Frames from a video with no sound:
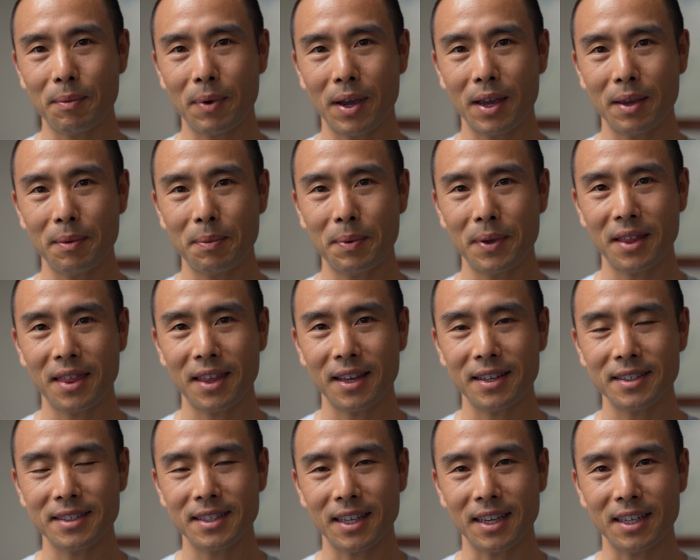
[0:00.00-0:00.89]
they might be
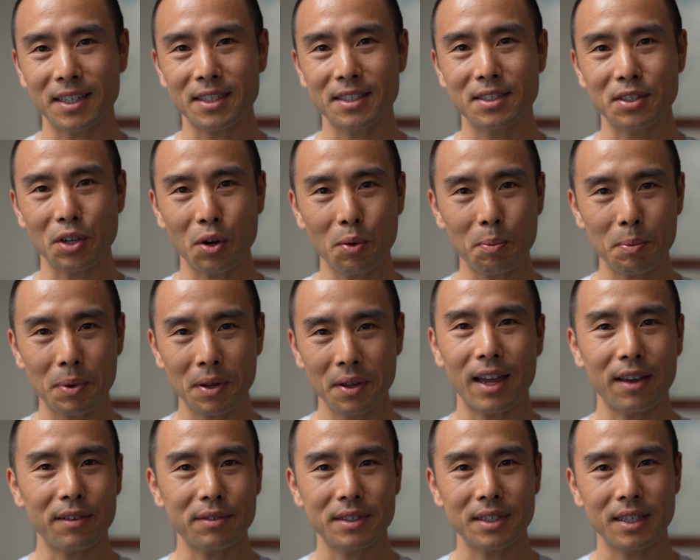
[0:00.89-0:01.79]
things like soap.
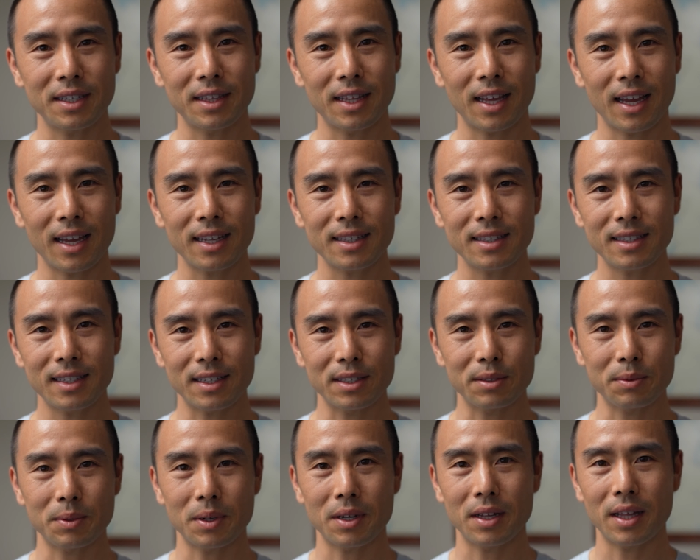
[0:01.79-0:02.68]
I have seen that,
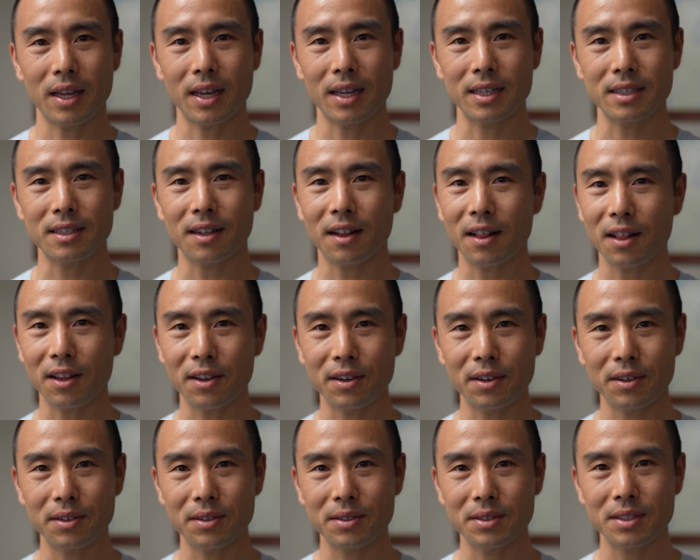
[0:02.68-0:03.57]
as well as
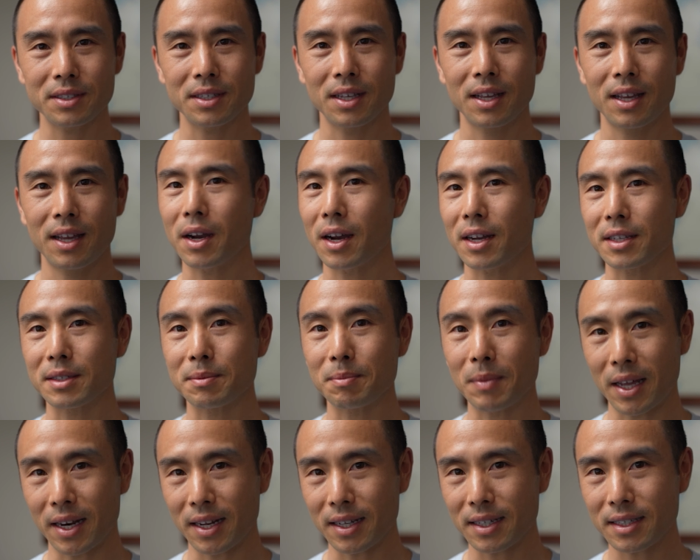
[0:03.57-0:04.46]
clothes,
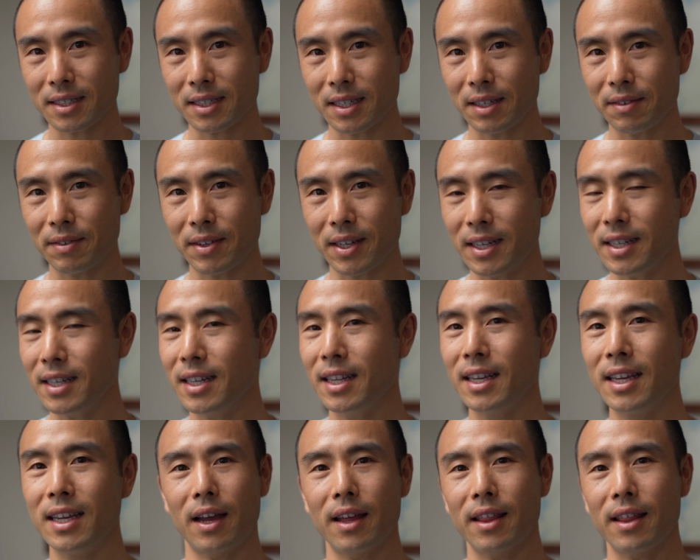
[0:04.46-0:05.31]
cosmetics, even.